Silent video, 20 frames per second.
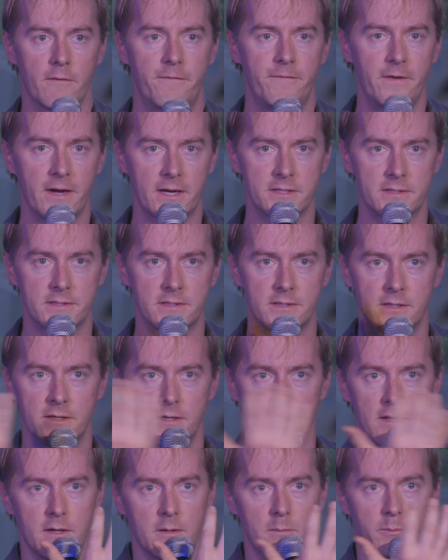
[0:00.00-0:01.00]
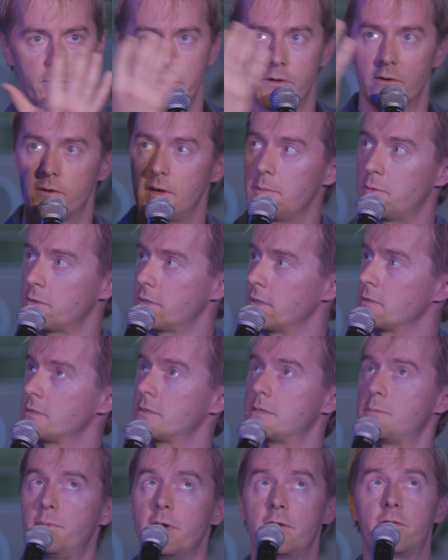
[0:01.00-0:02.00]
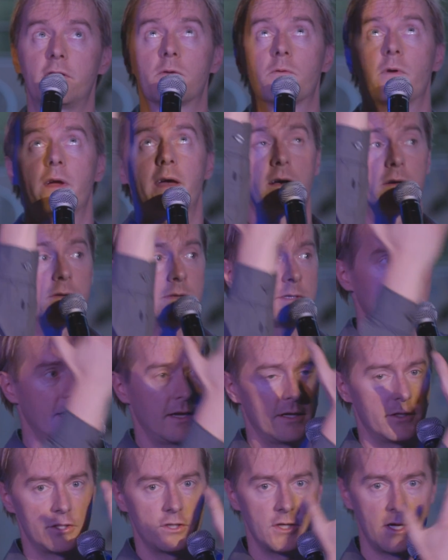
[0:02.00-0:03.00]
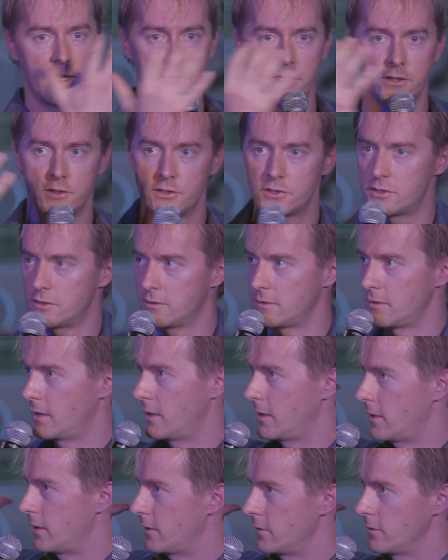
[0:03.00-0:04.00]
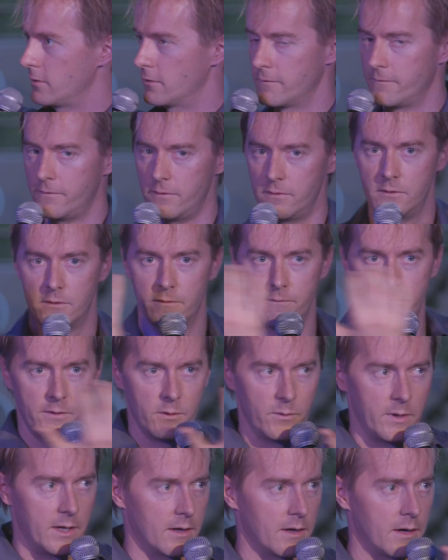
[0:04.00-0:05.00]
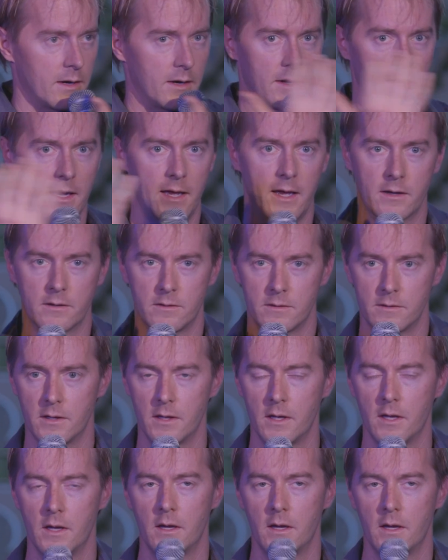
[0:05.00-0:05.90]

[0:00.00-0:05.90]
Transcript: fixed, but you're able to pivot around and change your viewing angle.